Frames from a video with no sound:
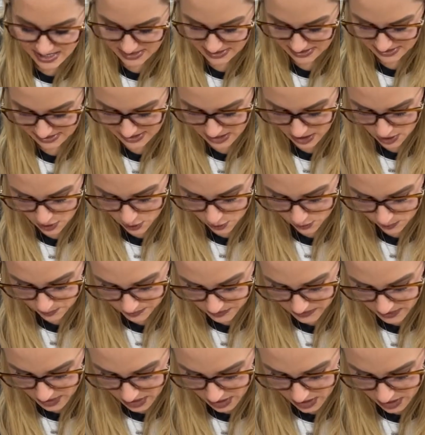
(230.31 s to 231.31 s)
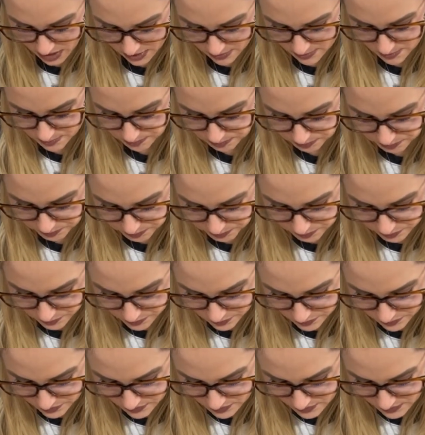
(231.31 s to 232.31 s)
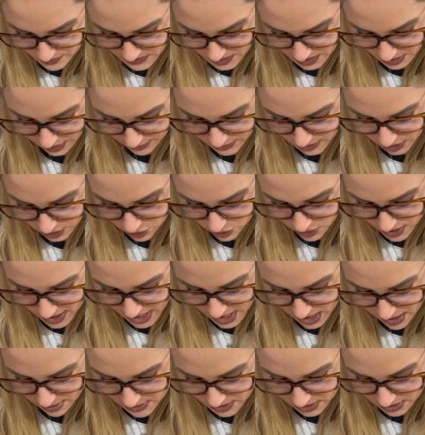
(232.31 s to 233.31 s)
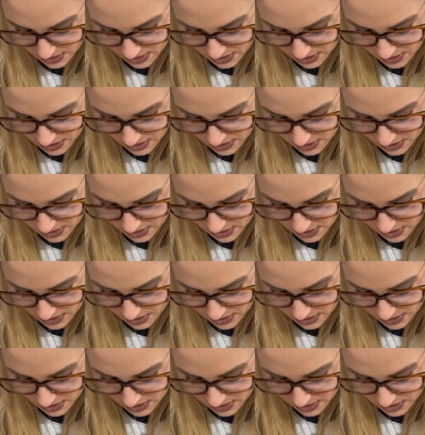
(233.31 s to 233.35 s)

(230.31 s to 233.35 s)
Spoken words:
So, I'm going to grab